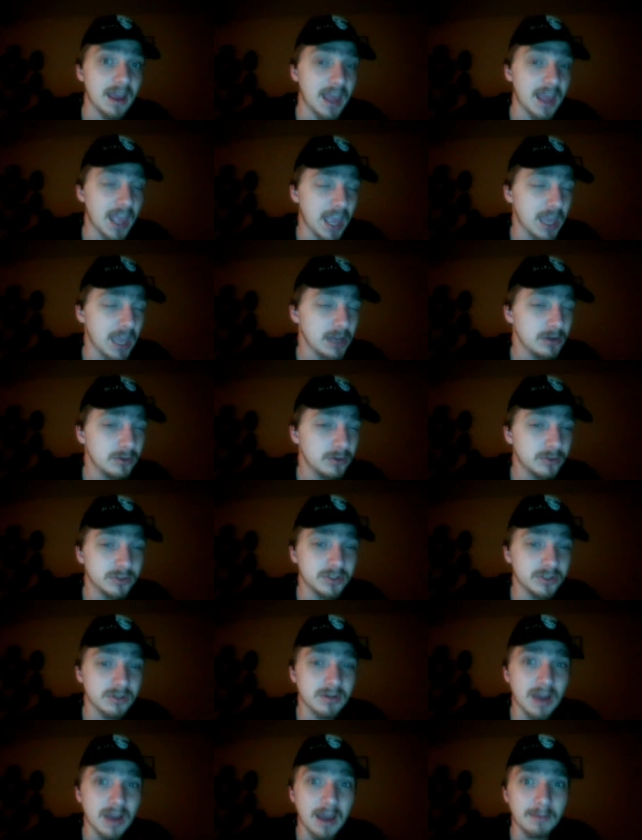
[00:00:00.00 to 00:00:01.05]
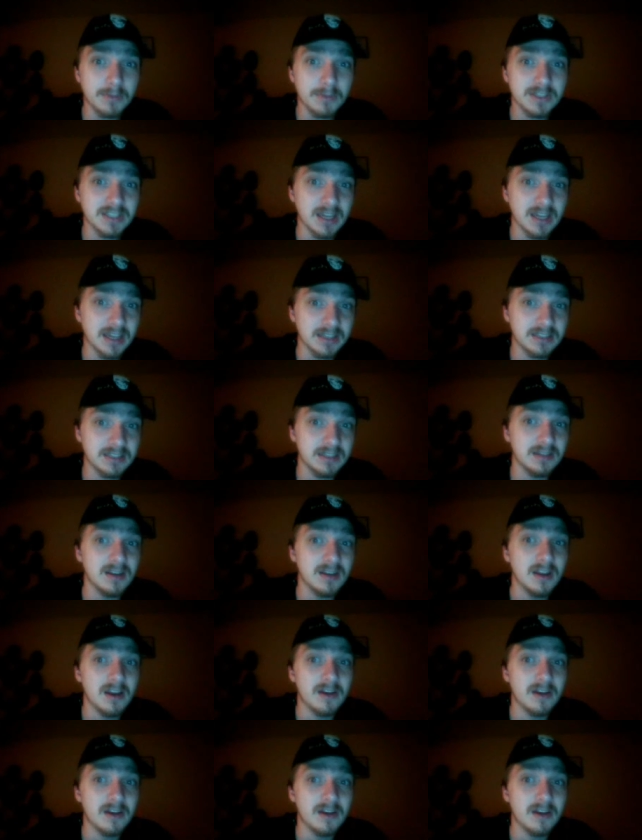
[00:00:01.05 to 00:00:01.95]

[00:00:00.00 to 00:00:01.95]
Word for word: and also not protected